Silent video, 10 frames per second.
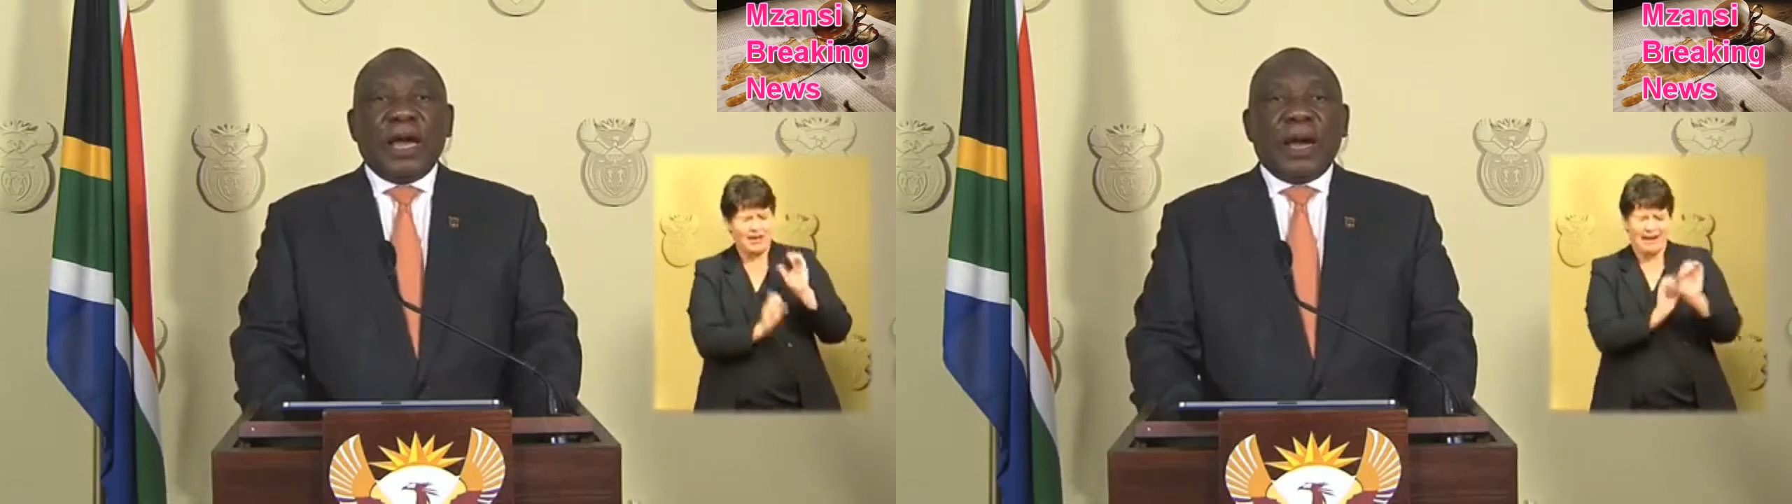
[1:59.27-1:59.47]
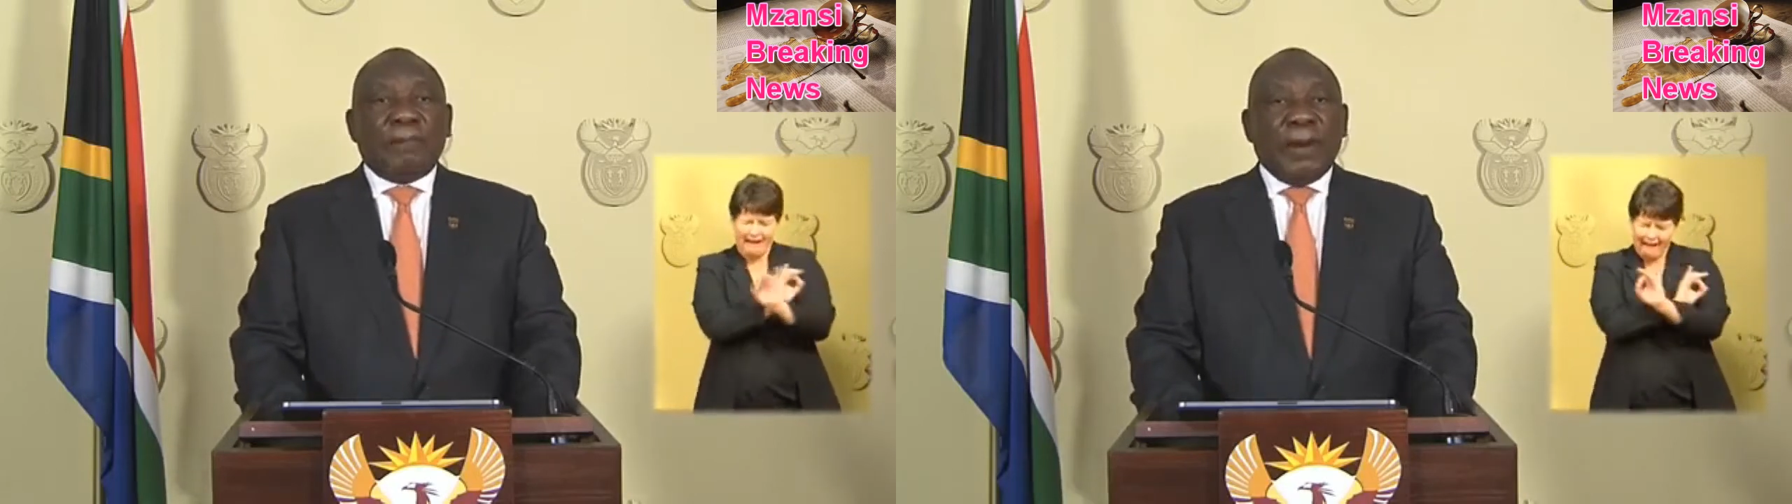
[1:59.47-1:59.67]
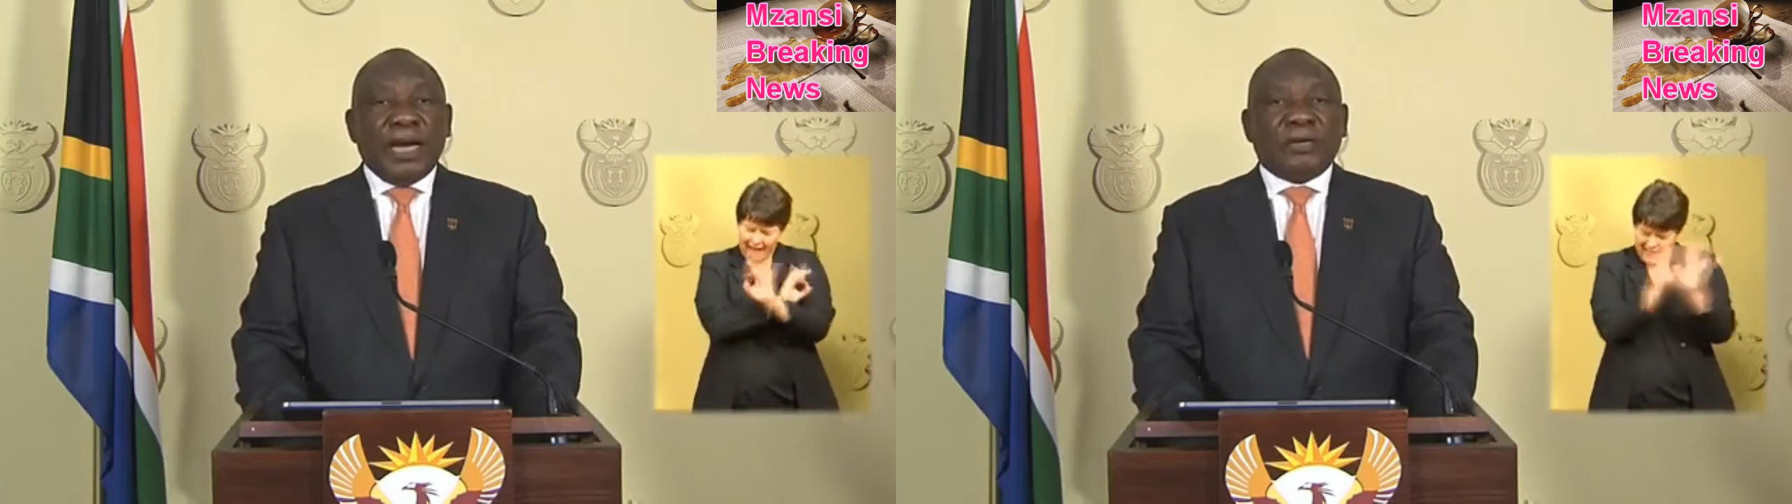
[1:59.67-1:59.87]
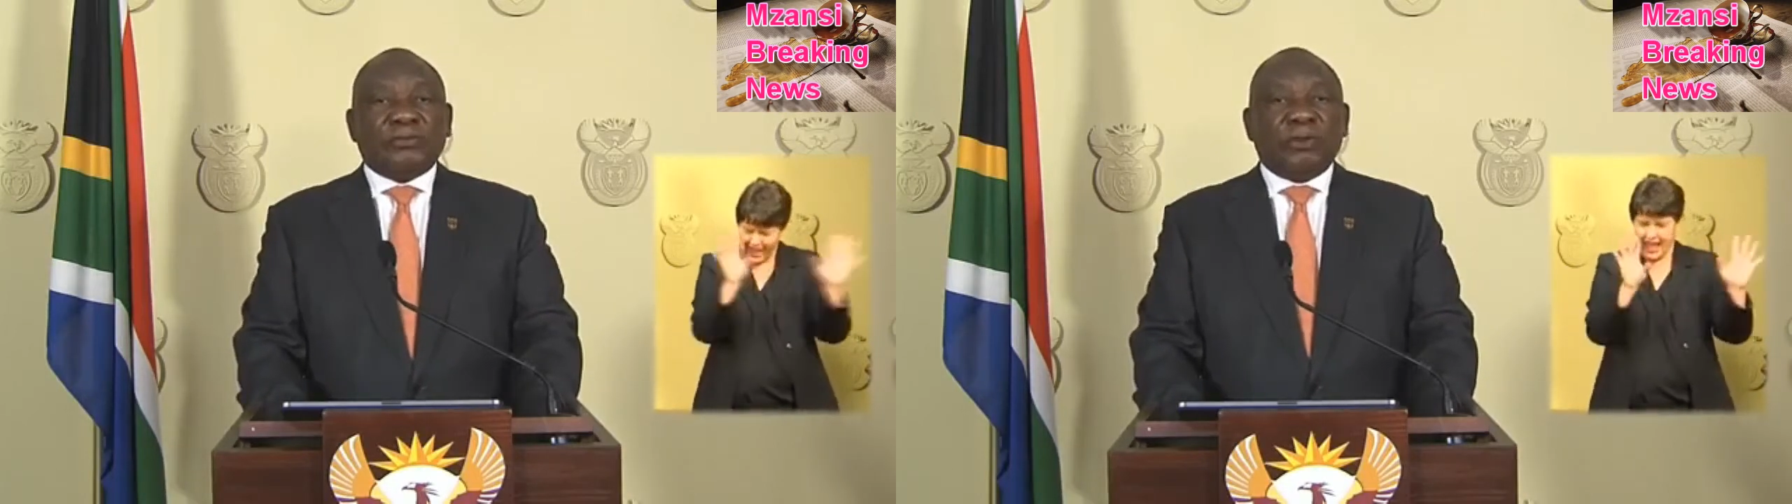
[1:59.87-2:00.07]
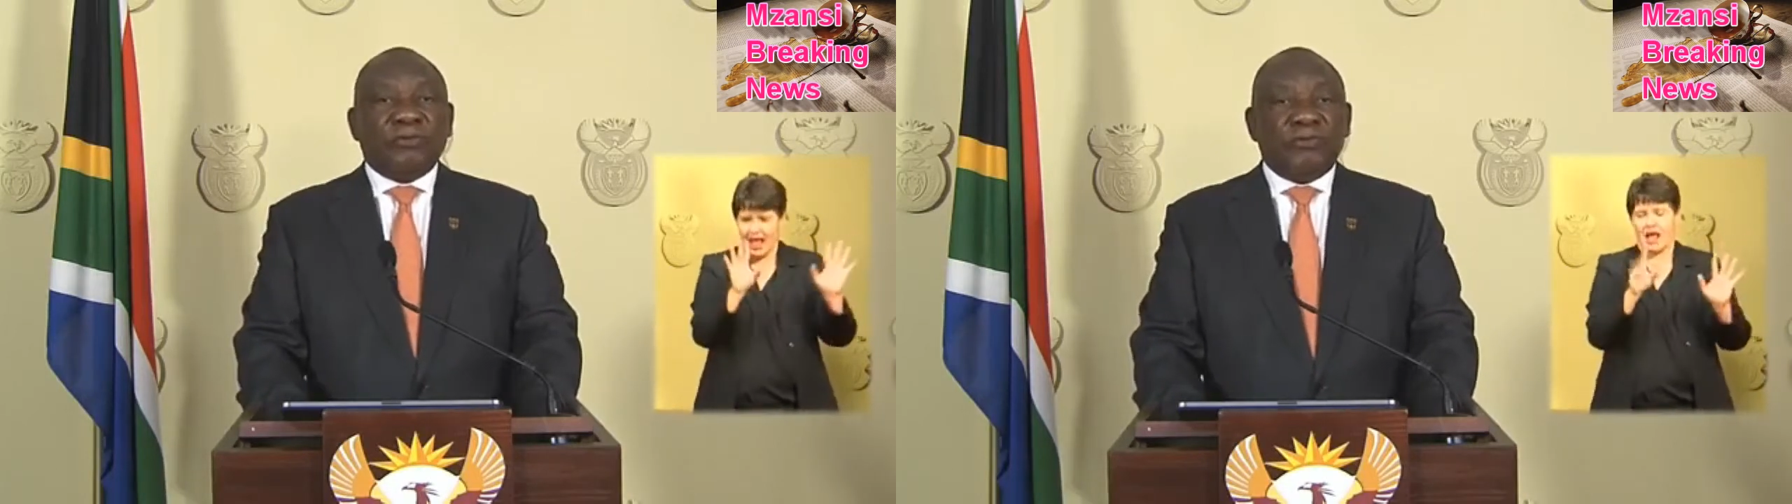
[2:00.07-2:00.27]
apart from